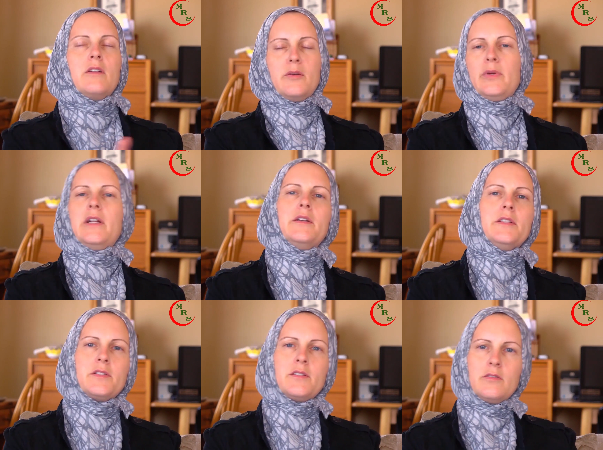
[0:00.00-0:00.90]

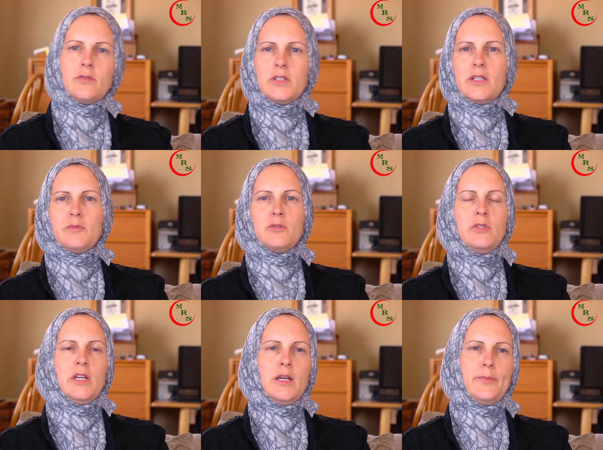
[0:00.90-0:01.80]
grandparents, for them to
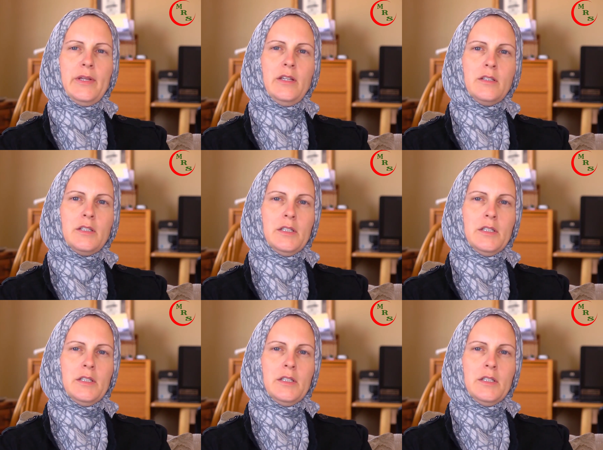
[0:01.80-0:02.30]
be happy.